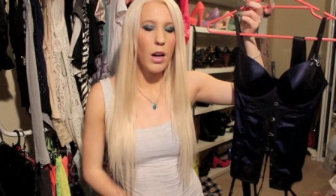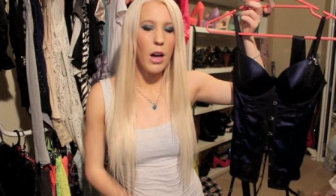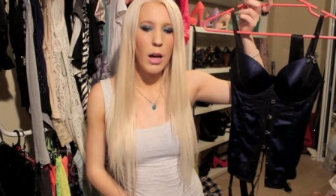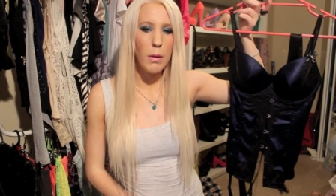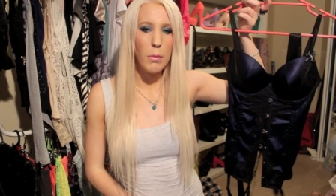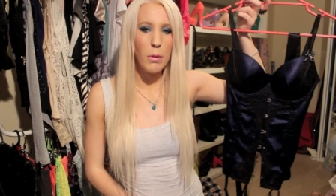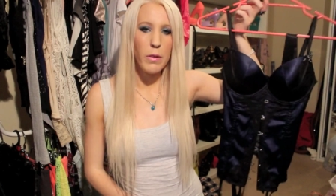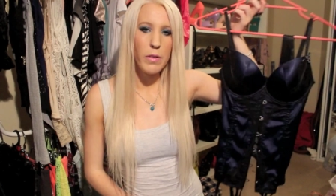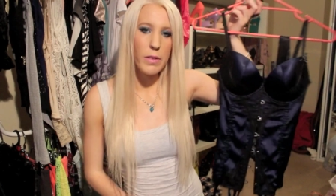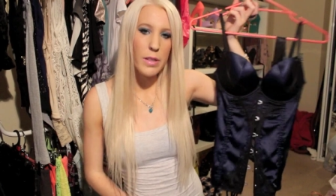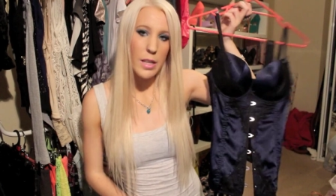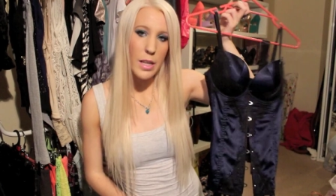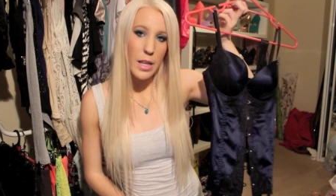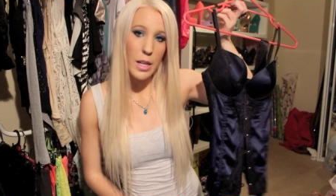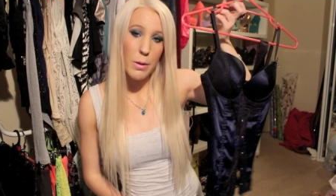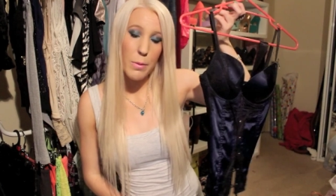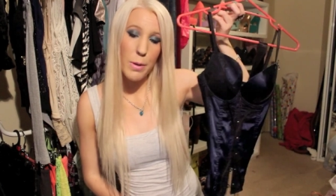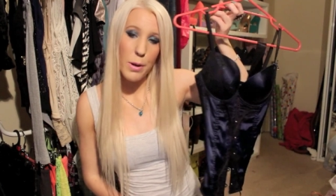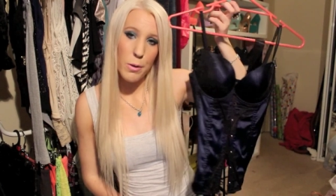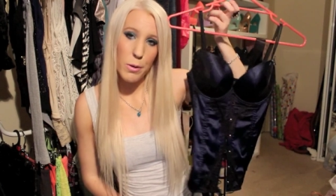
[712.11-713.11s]
I'm obviously
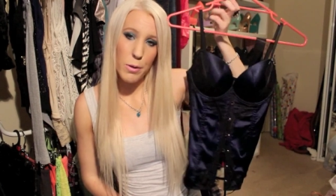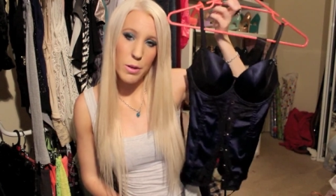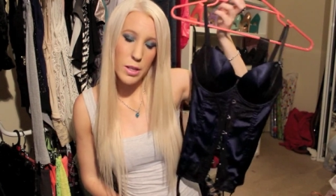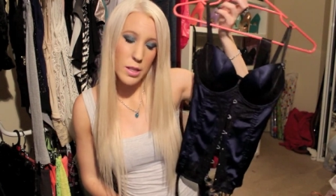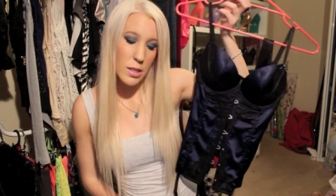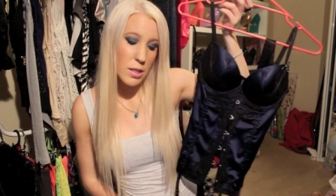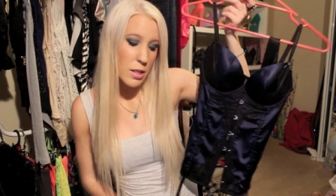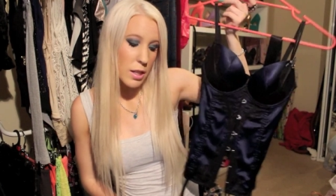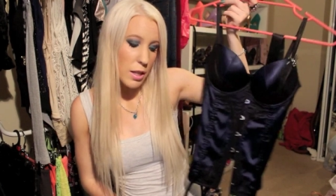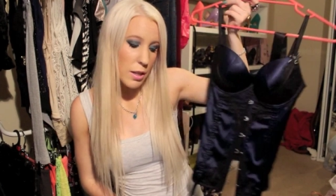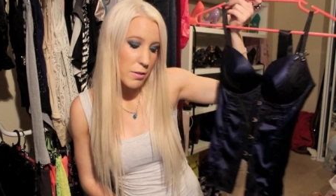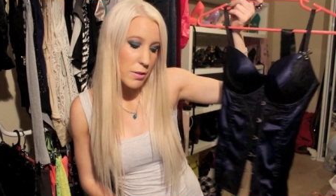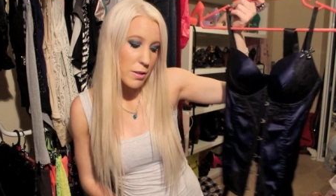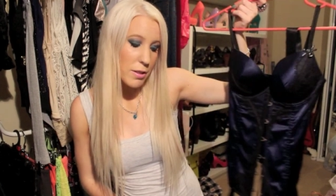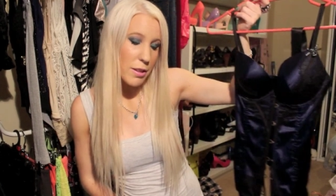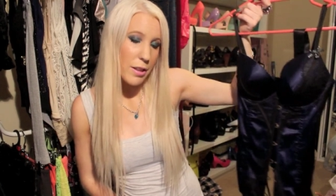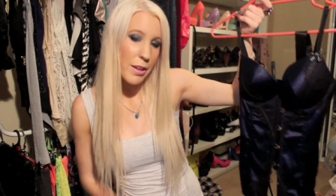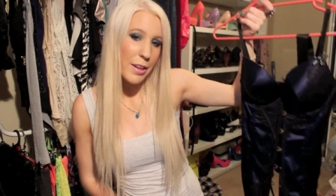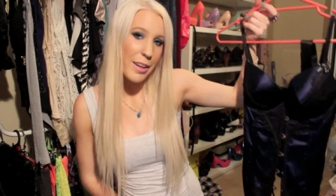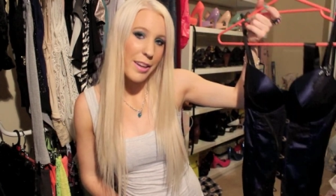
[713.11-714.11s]
going to wear all this stuff
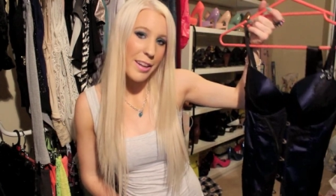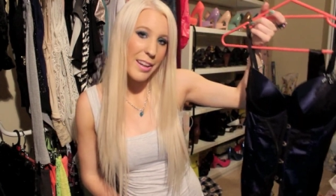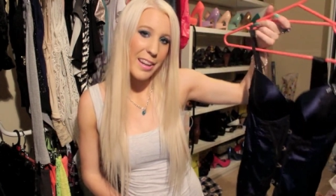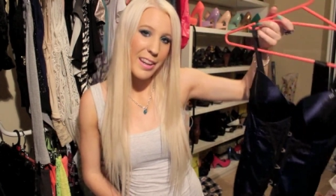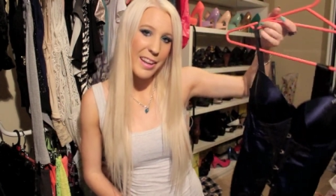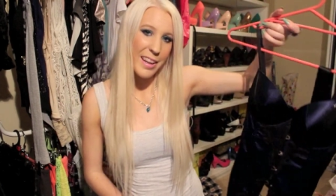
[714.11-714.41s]
so